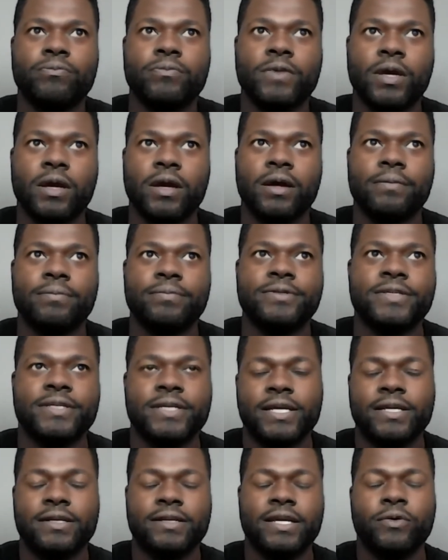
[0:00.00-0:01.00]
uh,
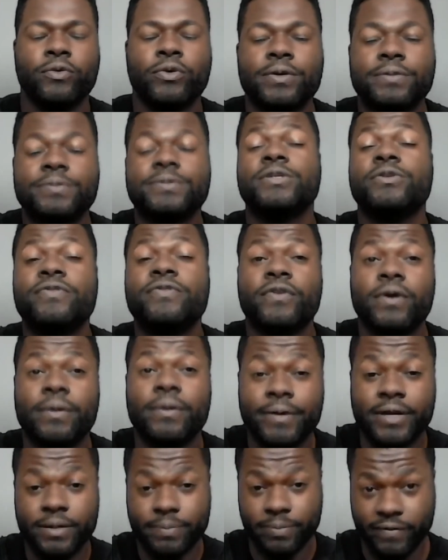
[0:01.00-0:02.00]
it equips you for a
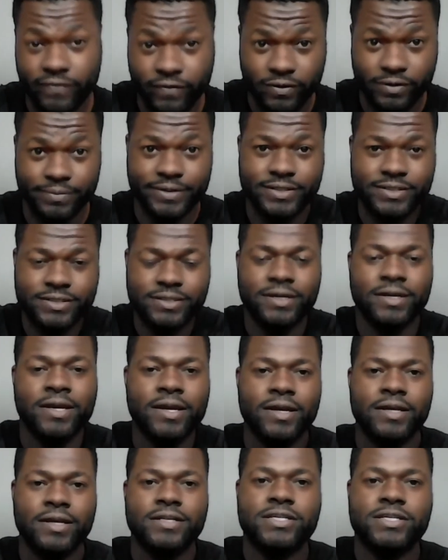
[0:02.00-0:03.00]
better performance.
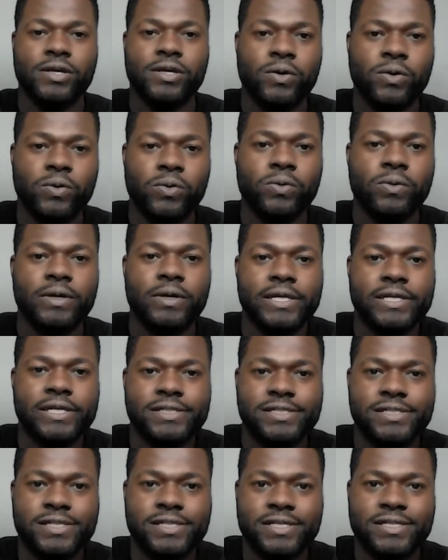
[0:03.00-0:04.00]
So
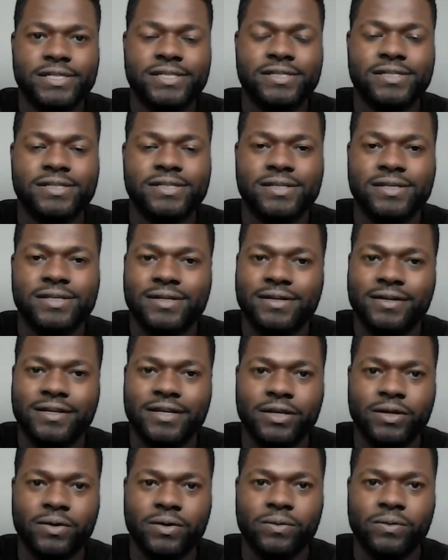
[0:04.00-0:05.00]
it's just,
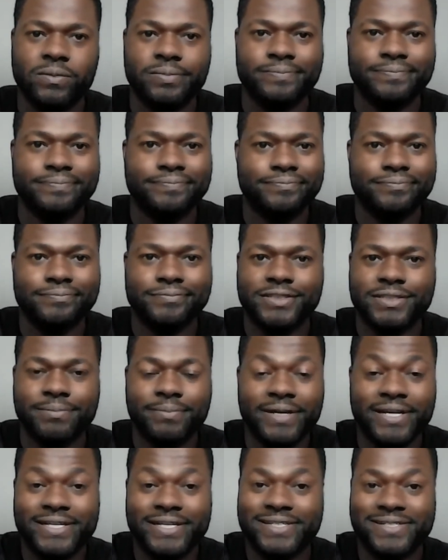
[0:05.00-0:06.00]
you know, she
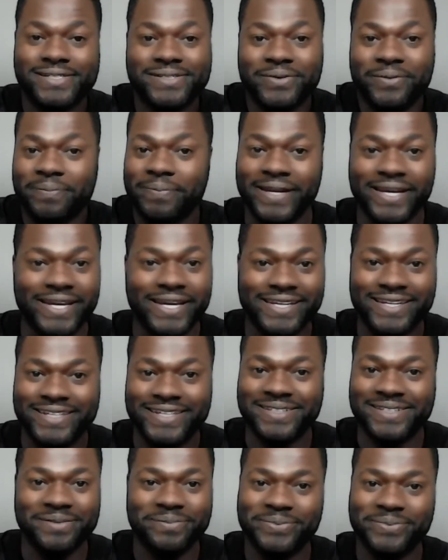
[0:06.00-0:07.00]
makes it so plain and
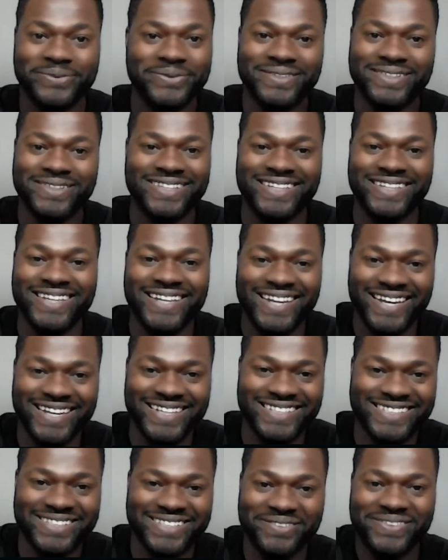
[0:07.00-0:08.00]

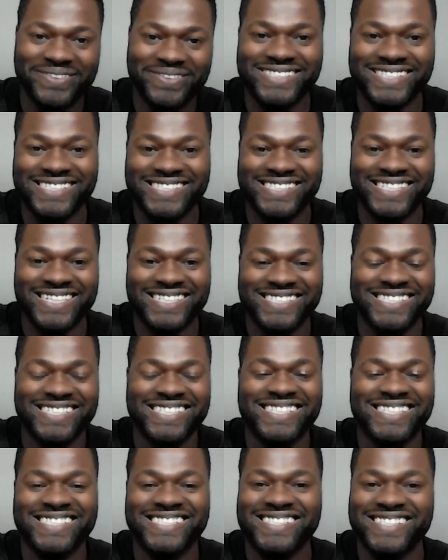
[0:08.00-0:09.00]
simple. So when she says
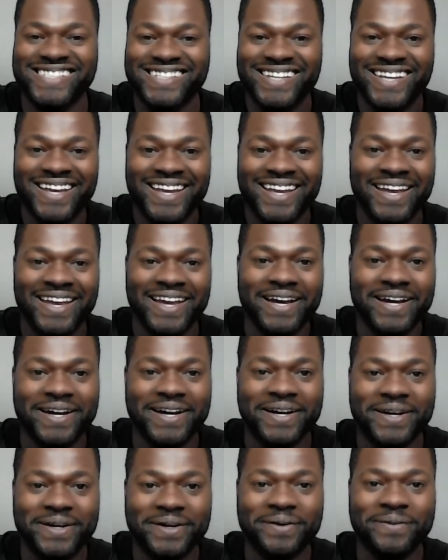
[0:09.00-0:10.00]
she's the,
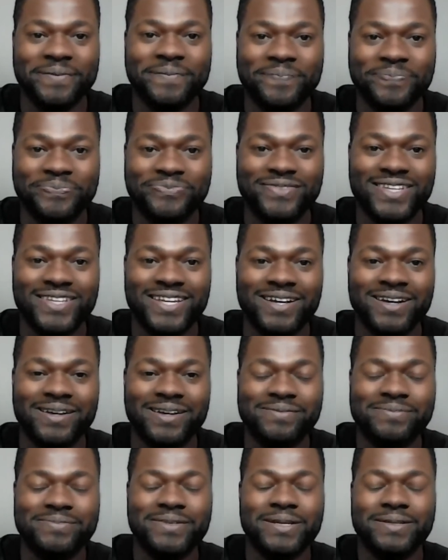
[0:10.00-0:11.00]
um, uh,
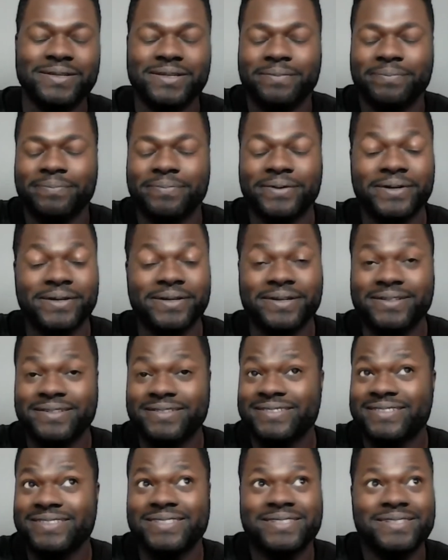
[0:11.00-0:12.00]
the book,
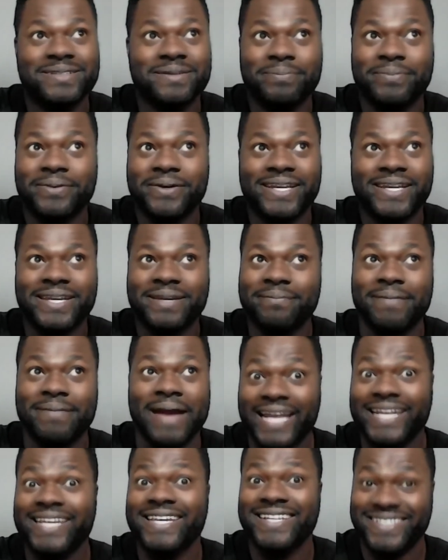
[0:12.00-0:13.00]
the booking
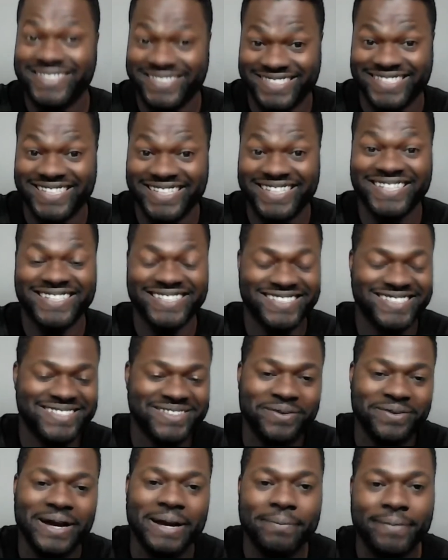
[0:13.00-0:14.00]
magnet, she is.
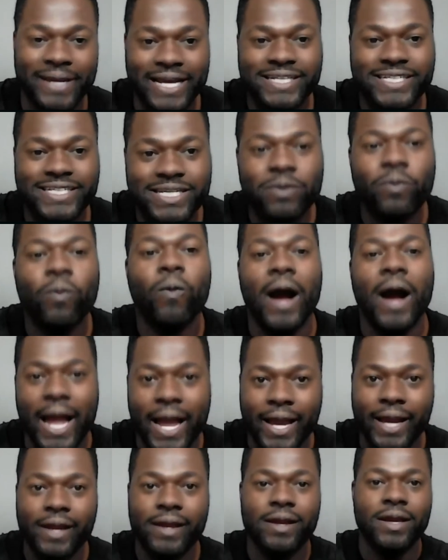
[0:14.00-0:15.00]
So, I mean, I see
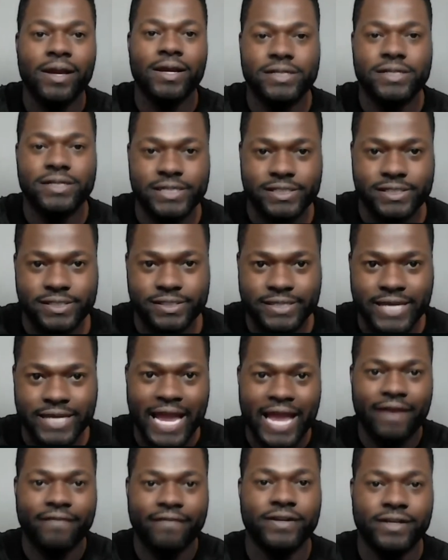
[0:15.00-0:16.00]
why. Just
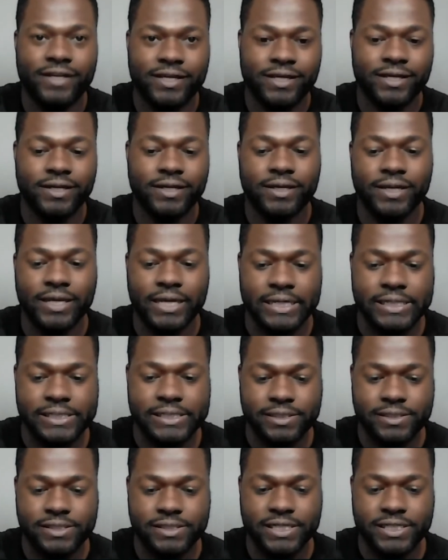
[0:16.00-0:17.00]
diving in and
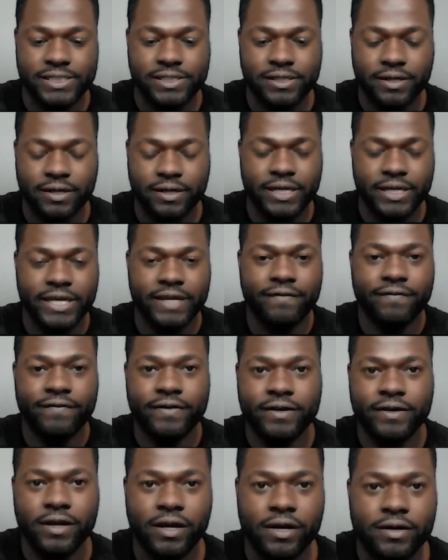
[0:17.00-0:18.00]
just
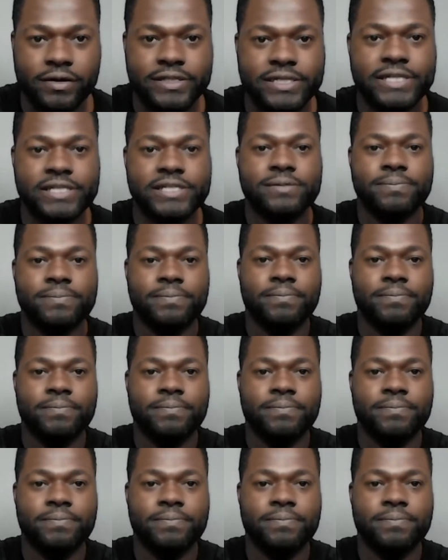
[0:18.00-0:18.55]
giving her, just